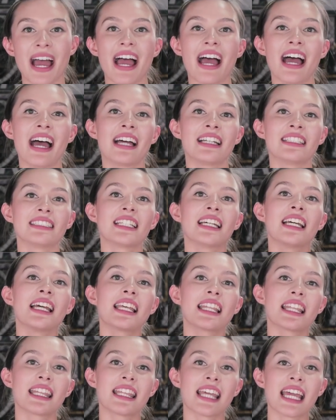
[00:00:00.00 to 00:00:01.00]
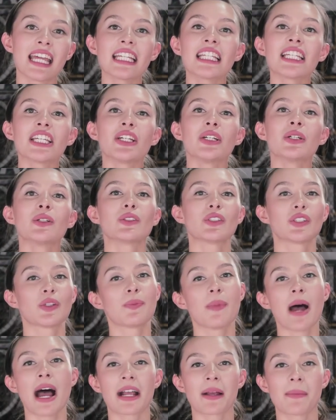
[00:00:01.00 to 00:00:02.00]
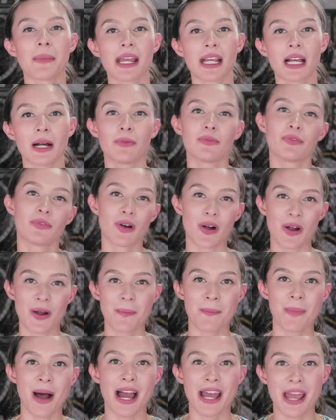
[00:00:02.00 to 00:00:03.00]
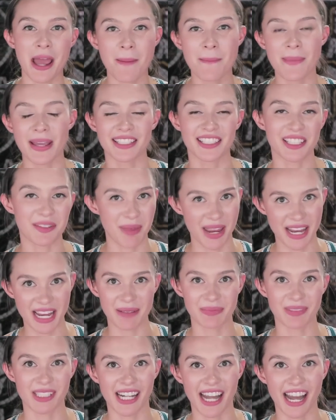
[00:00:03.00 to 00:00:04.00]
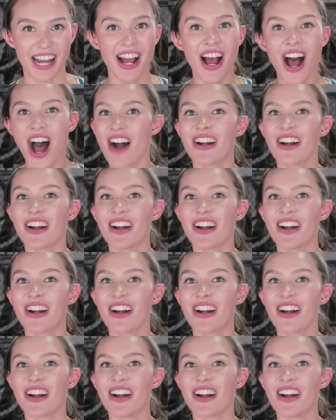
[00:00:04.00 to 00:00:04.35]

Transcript: And thank you to MAC Makeup for my amazing makeup today.